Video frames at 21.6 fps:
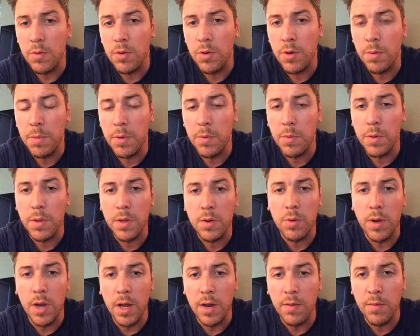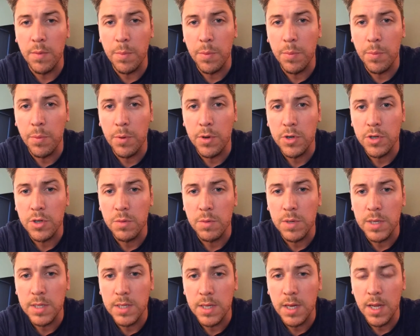you can be really creative with proportional
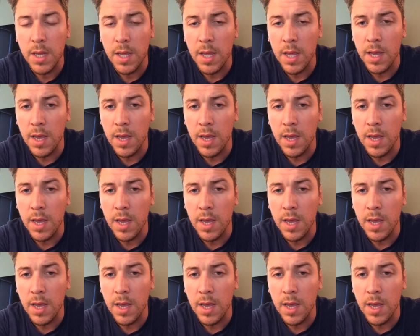reasoning